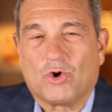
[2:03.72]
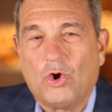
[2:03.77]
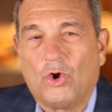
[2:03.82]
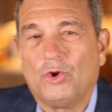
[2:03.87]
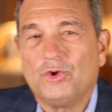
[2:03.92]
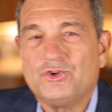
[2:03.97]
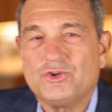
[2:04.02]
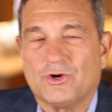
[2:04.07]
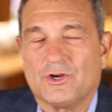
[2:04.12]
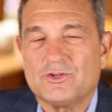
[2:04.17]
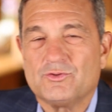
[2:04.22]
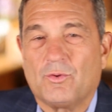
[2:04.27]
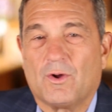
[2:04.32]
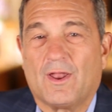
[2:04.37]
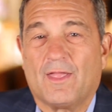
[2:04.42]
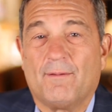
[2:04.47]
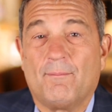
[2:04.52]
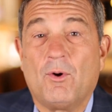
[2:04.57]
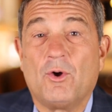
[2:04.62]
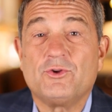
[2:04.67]
culture is one
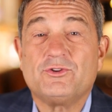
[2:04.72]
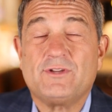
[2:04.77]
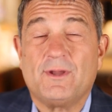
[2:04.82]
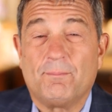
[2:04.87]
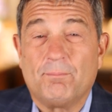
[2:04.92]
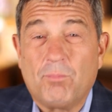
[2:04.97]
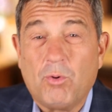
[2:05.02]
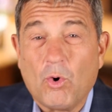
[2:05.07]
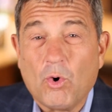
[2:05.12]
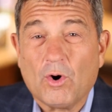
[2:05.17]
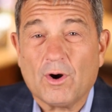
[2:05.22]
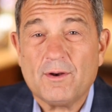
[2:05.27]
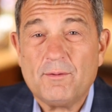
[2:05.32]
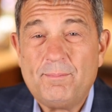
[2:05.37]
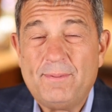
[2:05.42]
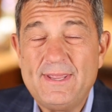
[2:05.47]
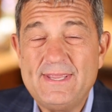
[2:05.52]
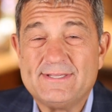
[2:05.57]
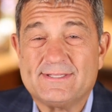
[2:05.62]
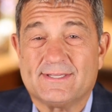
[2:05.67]
of the most important
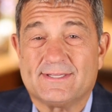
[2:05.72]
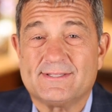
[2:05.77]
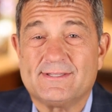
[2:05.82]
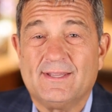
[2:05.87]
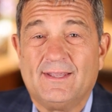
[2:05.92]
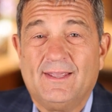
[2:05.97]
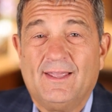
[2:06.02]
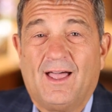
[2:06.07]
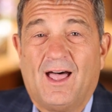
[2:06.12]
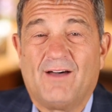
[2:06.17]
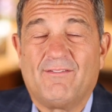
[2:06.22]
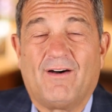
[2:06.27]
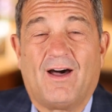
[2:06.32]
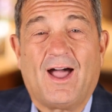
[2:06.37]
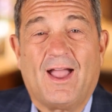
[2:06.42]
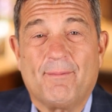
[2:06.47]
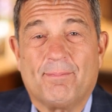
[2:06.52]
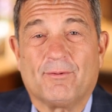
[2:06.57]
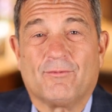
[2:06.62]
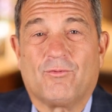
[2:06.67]
pieces of a
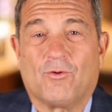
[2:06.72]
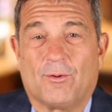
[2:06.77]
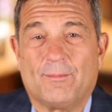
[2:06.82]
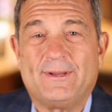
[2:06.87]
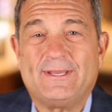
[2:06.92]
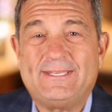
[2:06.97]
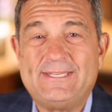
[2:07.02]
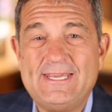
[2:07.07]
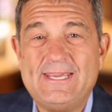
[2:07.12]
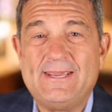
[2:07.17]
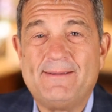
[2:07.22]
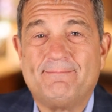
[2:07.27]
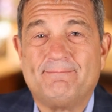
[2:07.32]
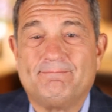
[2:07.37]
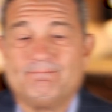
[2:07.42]
high-performing team.